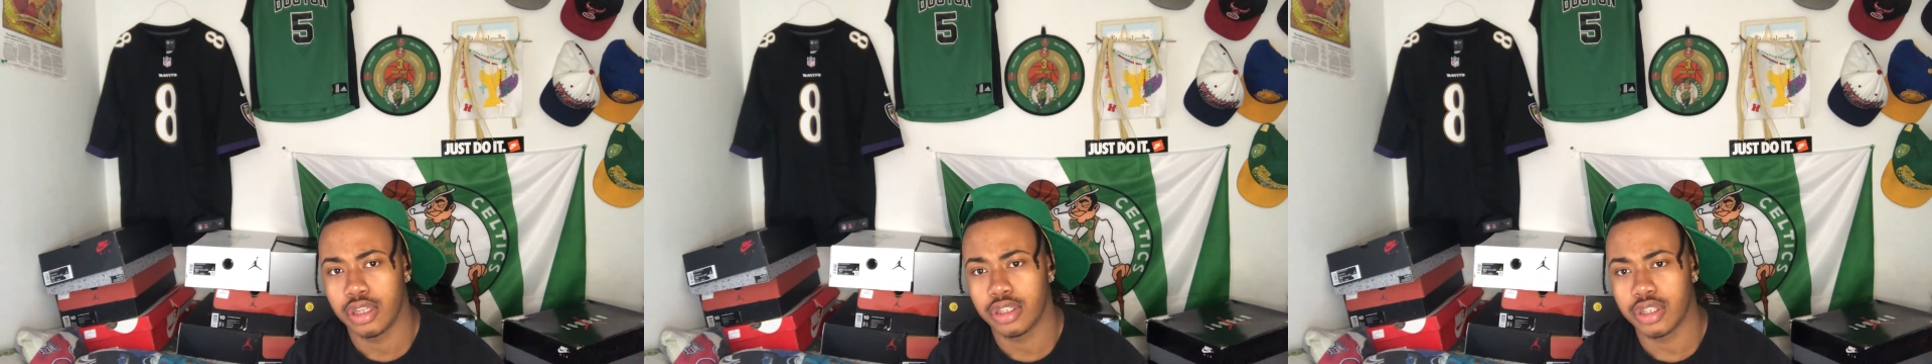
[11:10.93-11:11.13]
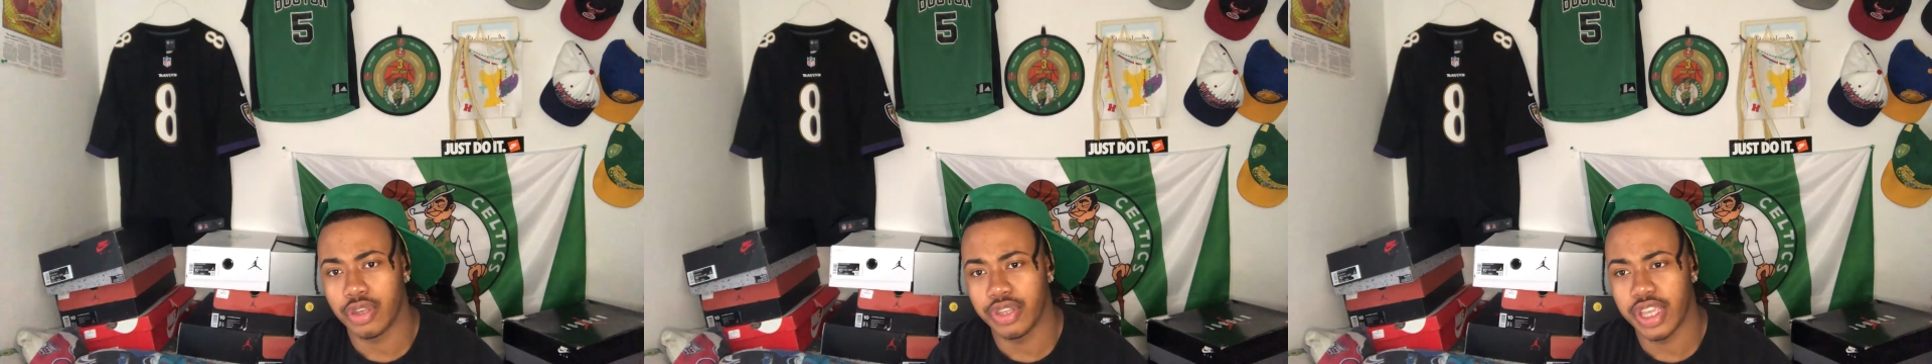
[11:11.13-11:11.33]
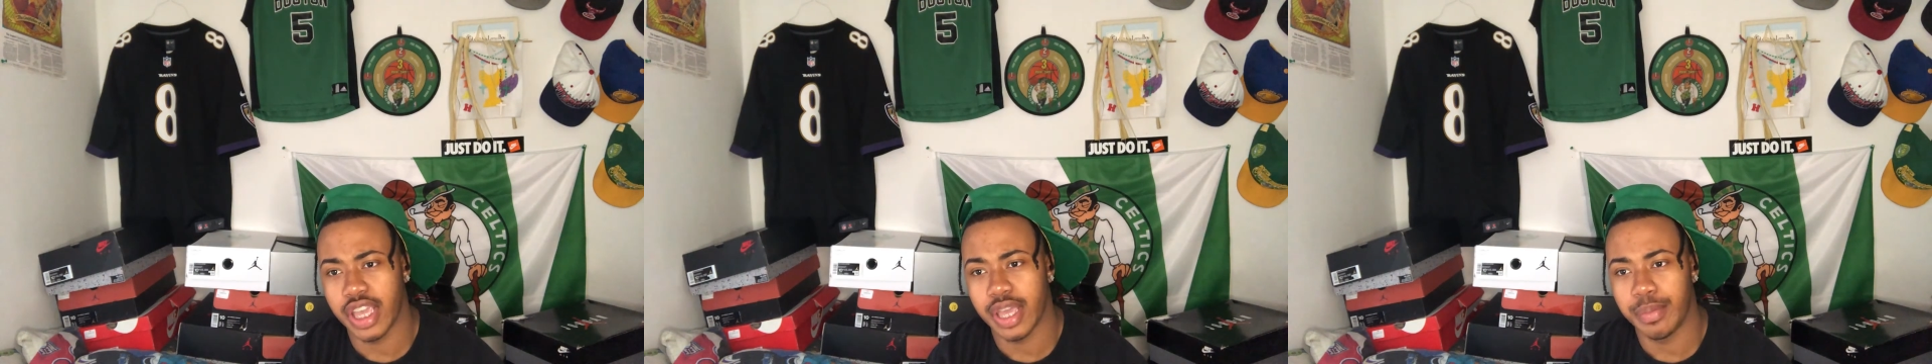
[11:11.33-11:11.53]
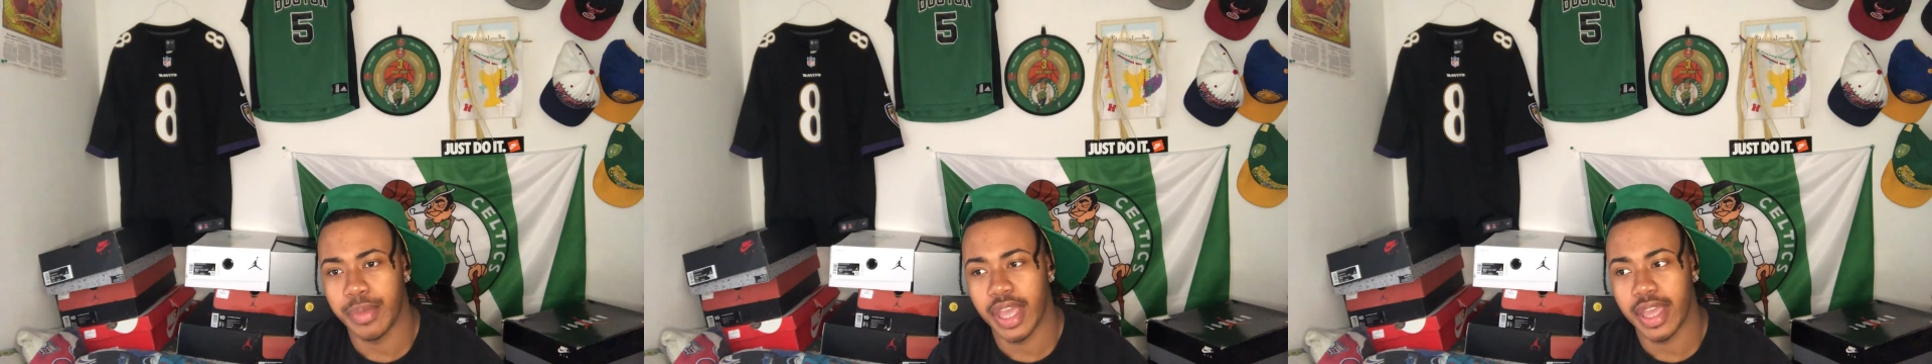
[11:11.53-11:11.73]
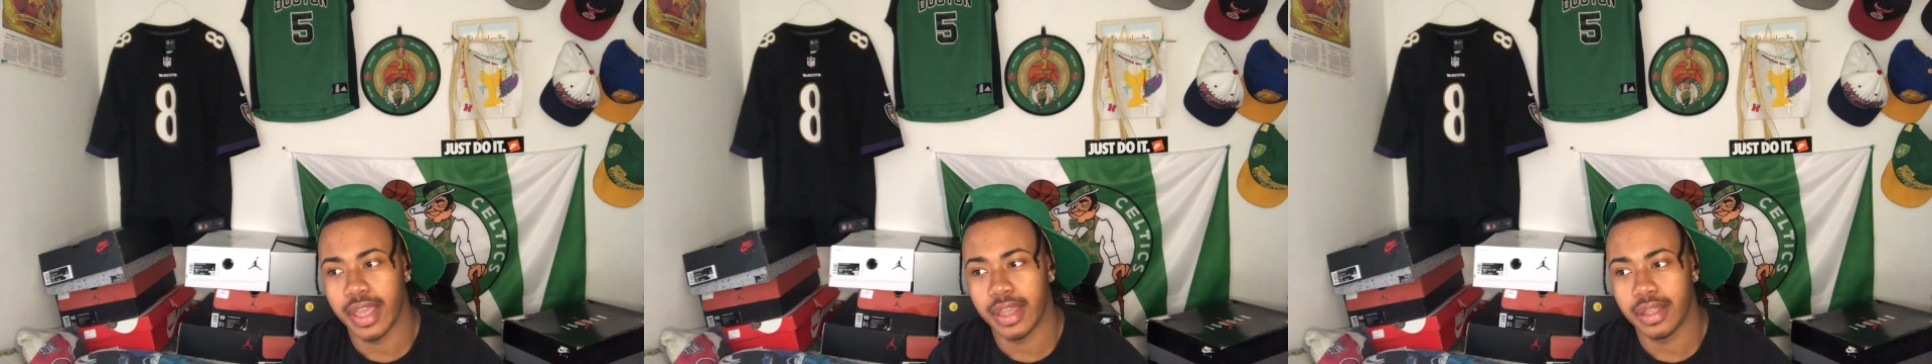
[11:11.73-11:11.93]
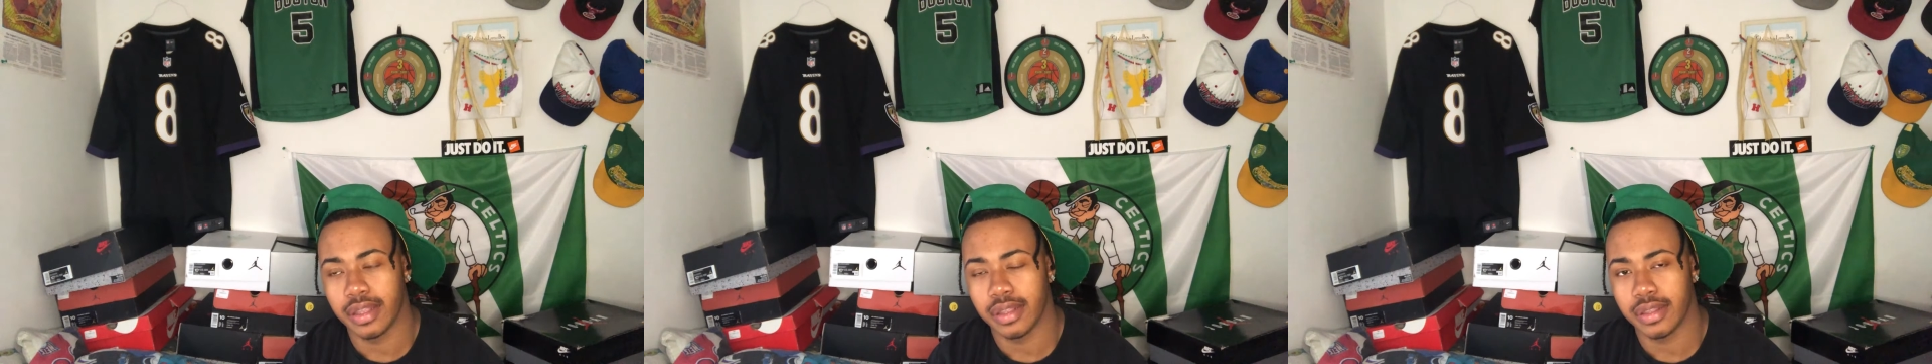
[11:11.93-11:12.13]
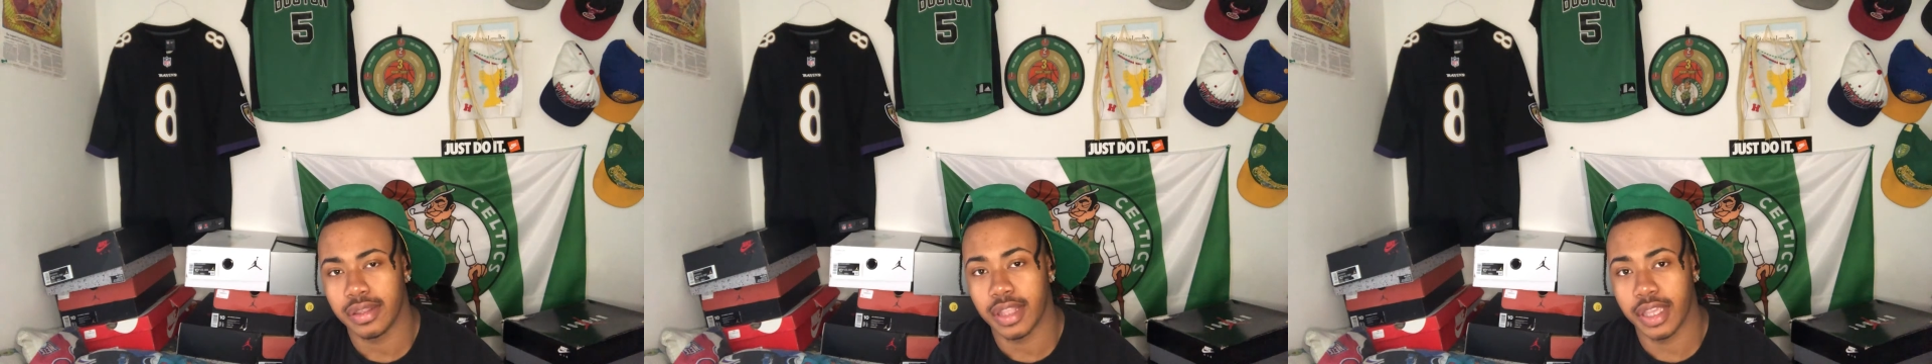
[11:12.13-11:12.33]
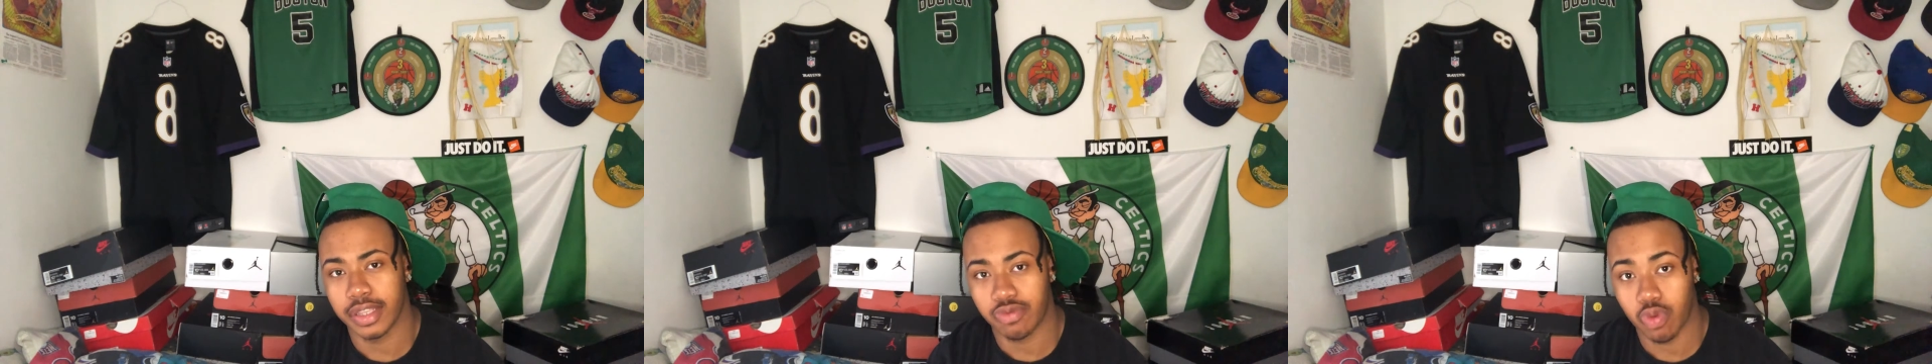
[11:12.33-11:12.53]
So yeah, man,
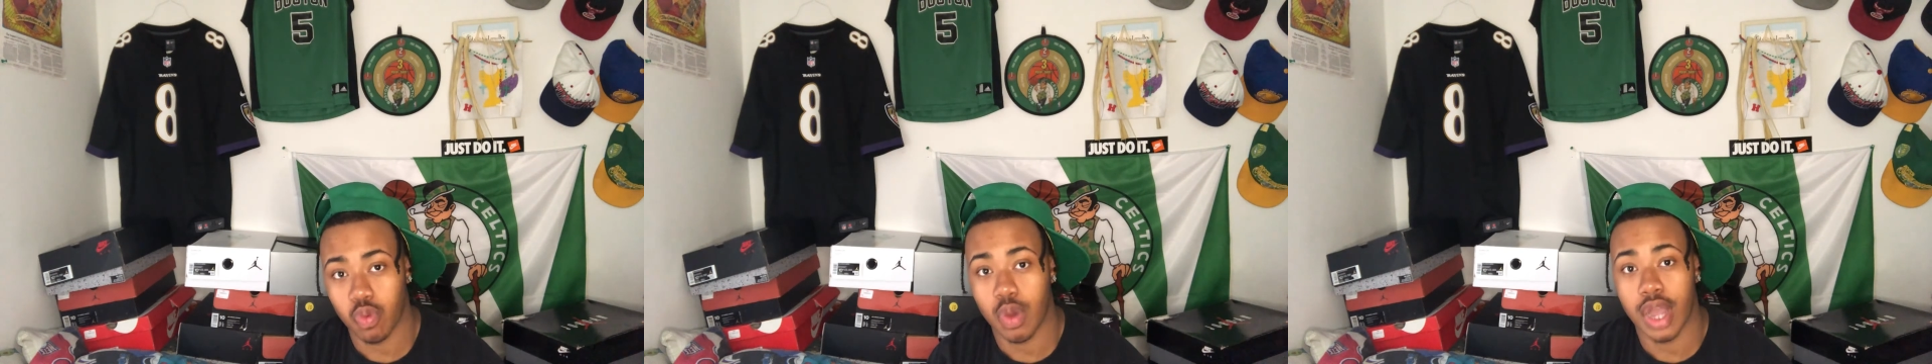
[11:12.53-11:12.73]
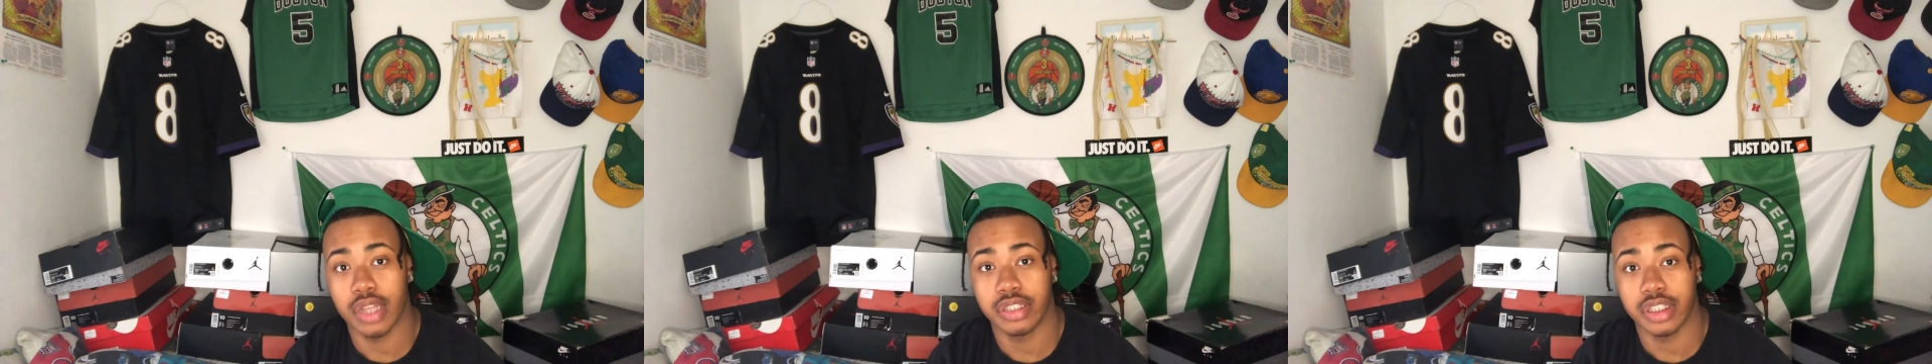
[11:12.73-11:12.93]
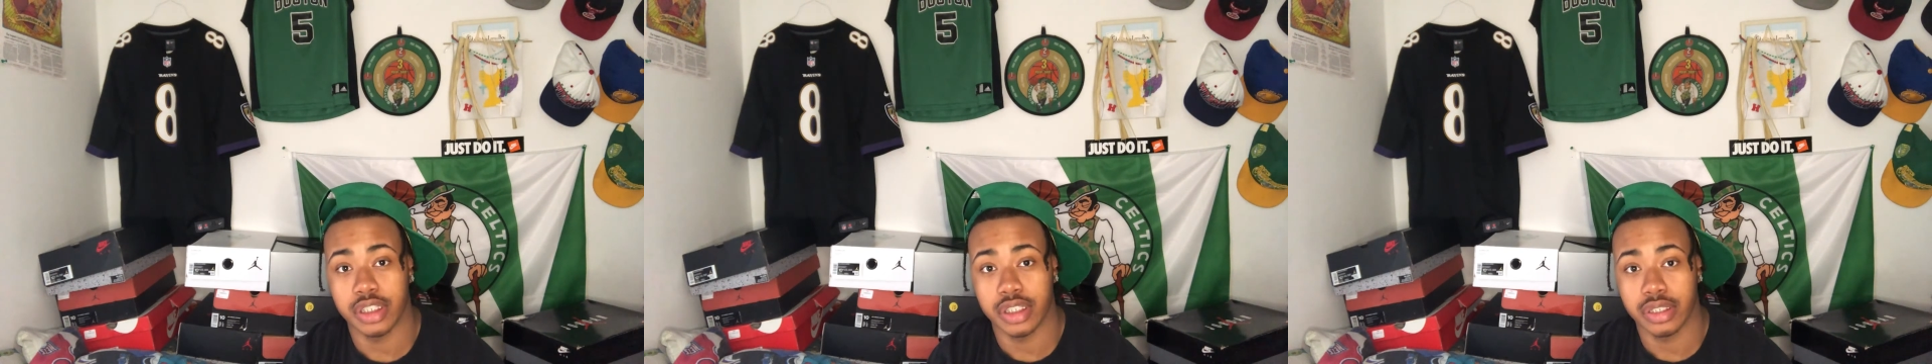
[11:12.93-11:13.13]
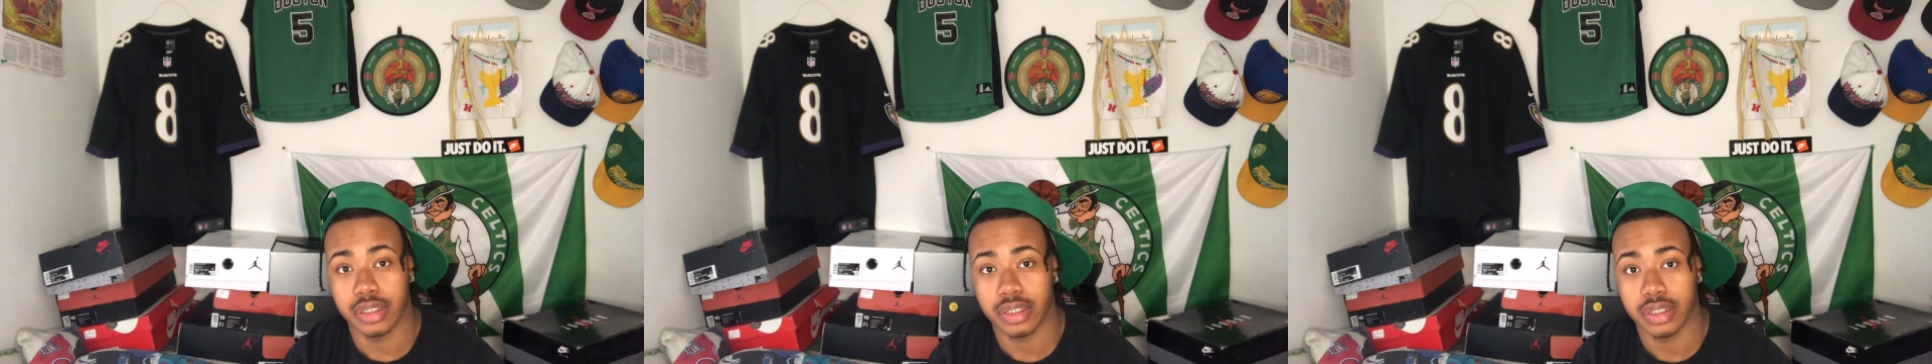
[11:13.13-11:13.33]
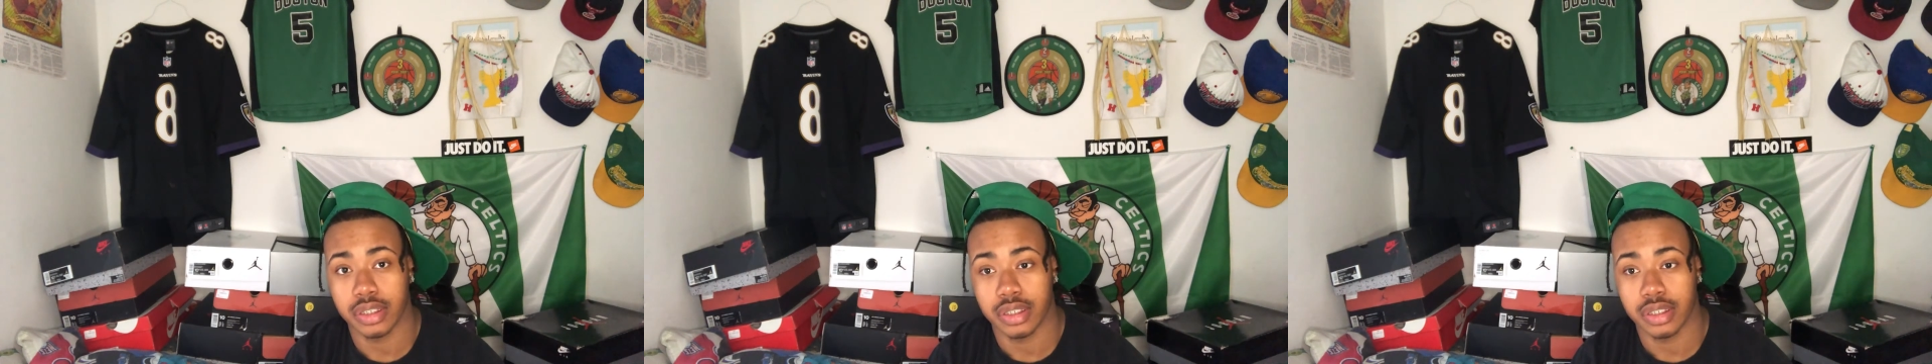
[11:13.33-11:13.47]
thanks for watching.